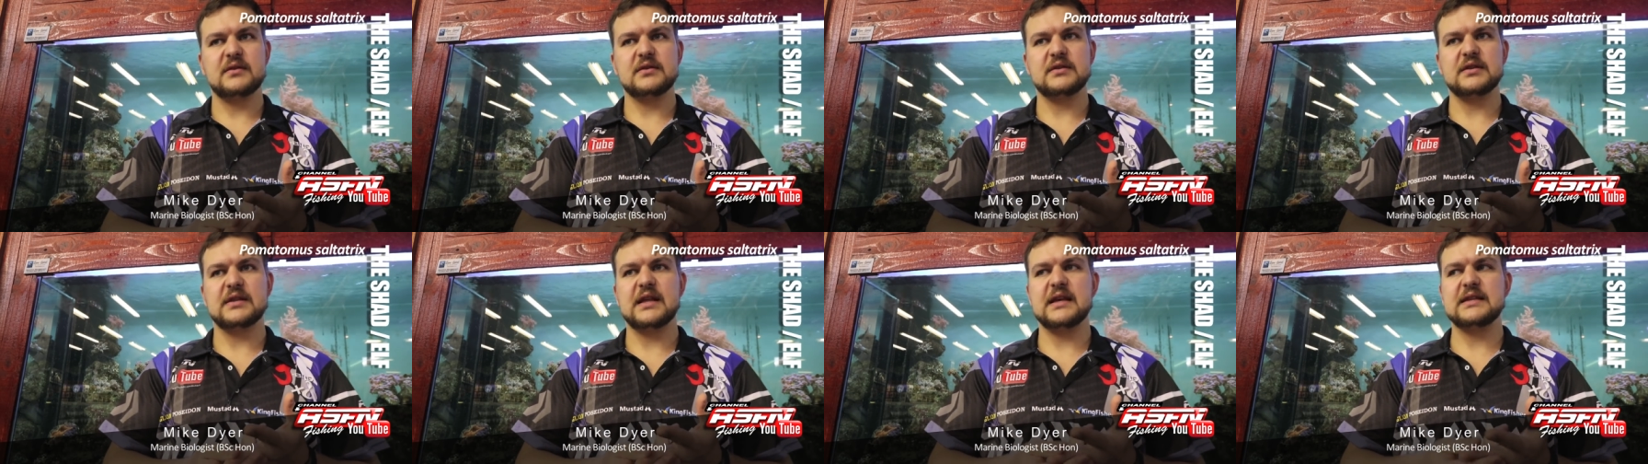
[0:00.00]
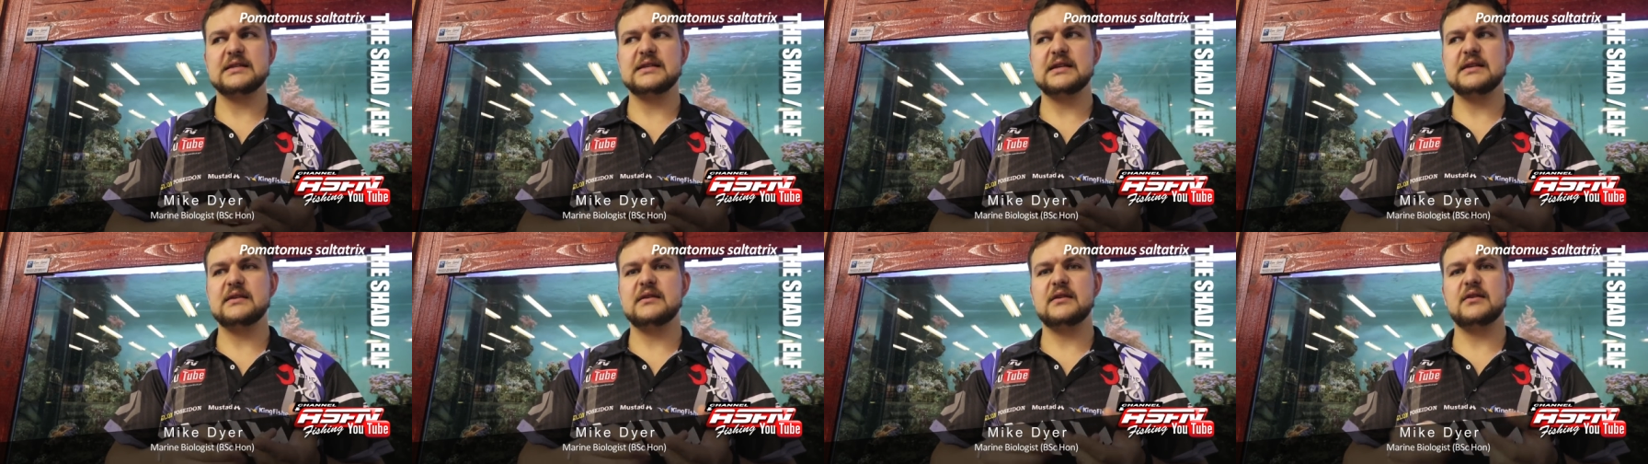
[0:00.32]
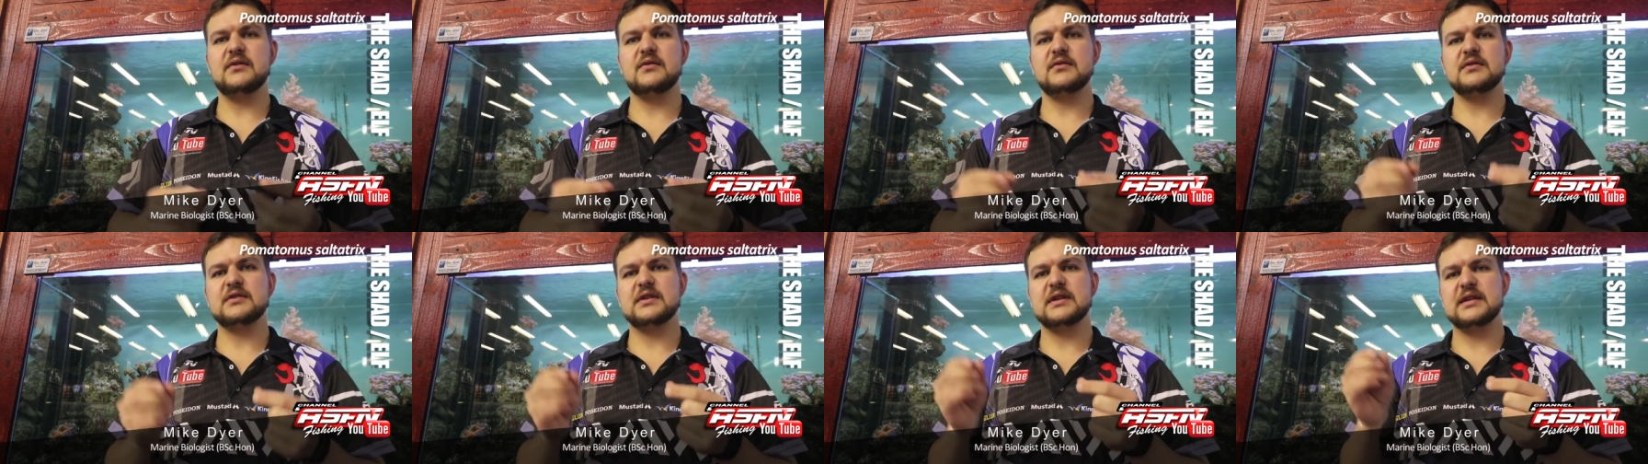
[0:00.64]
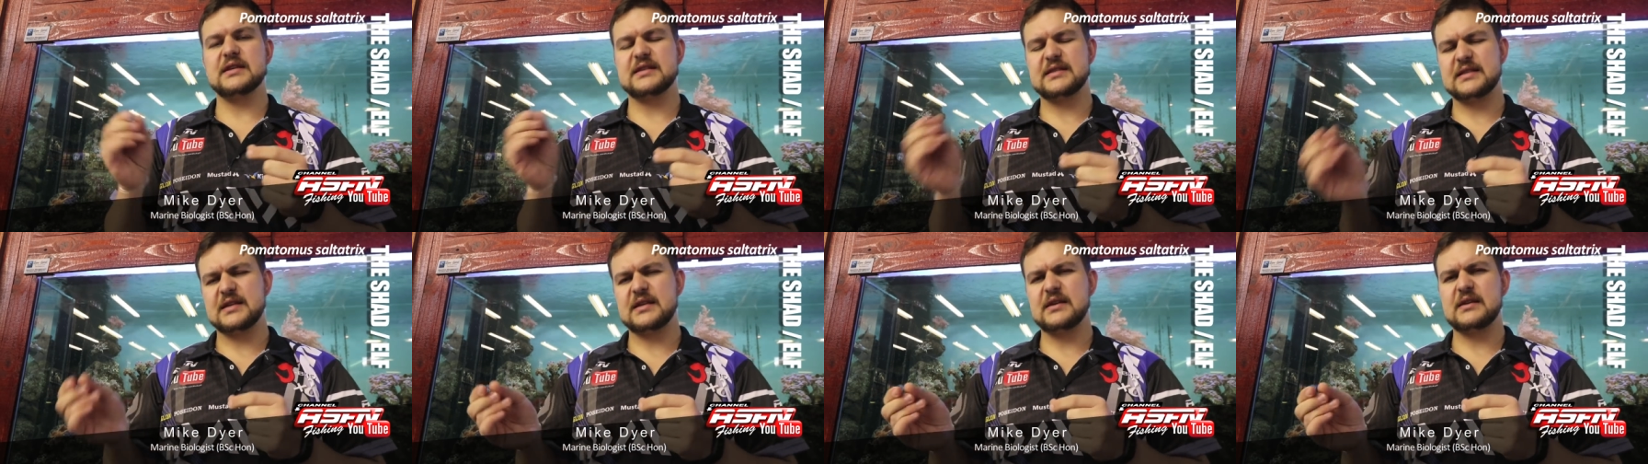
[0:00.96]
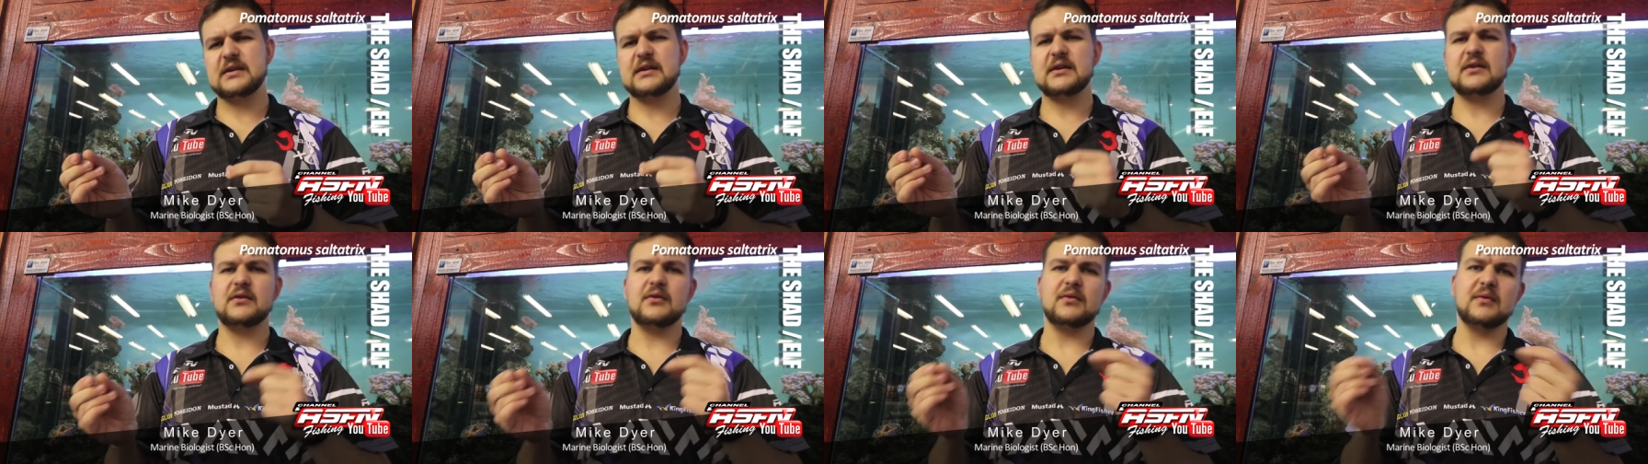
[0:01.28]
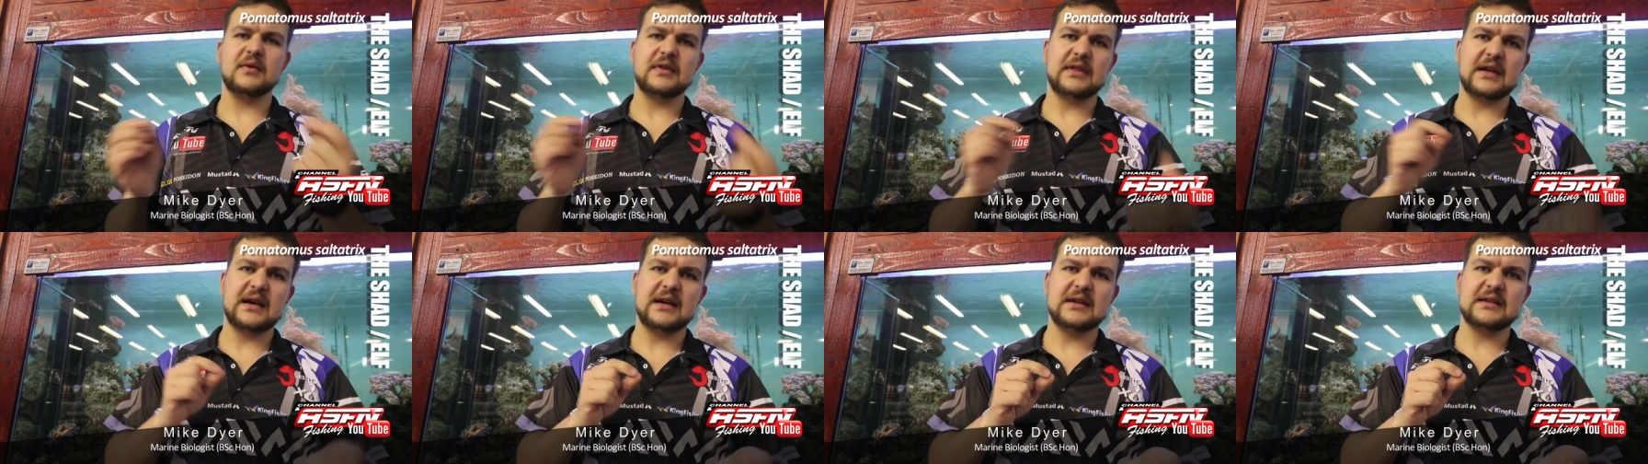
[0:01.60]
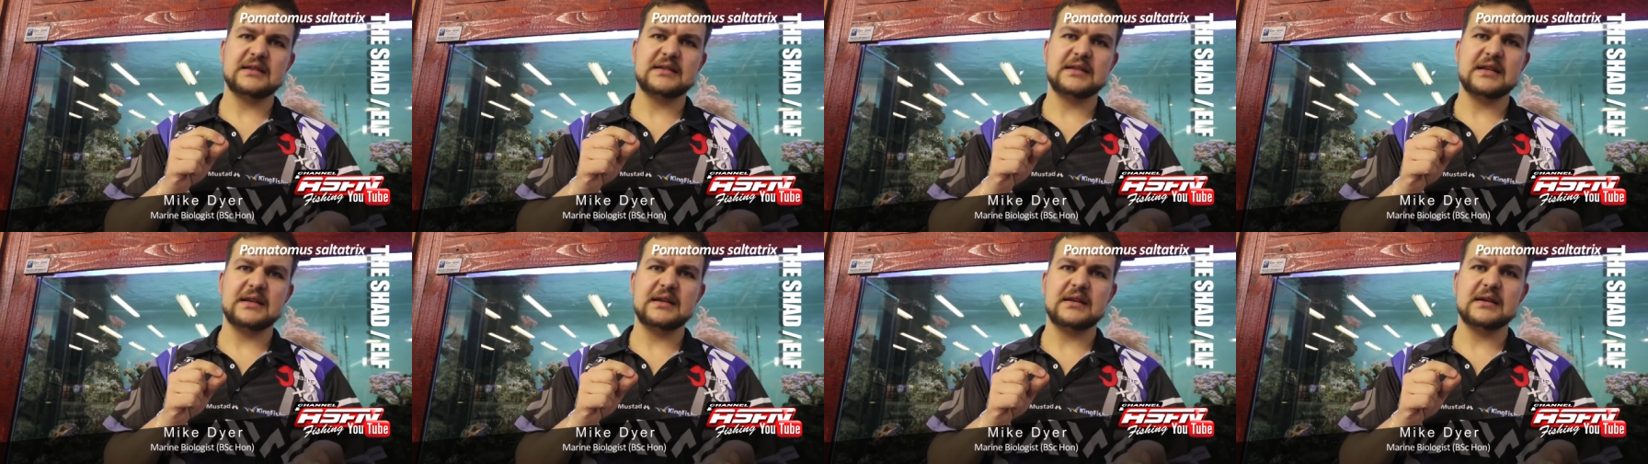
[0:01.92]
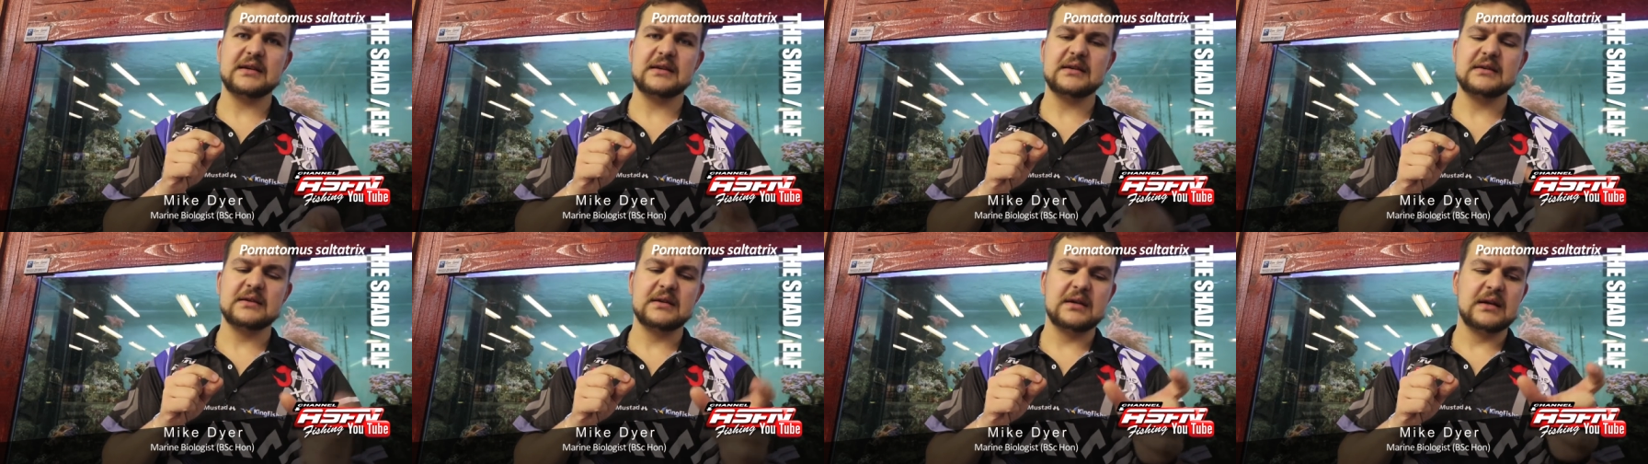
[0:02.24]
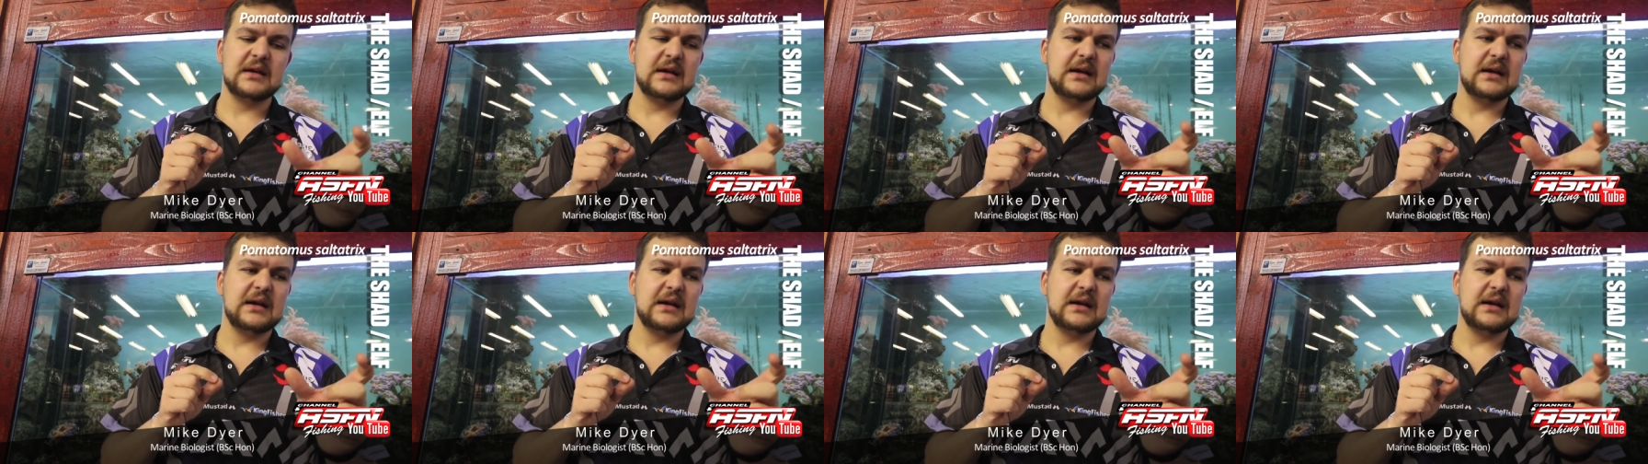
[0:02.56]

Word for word: So that's either using a sinker or without a sinker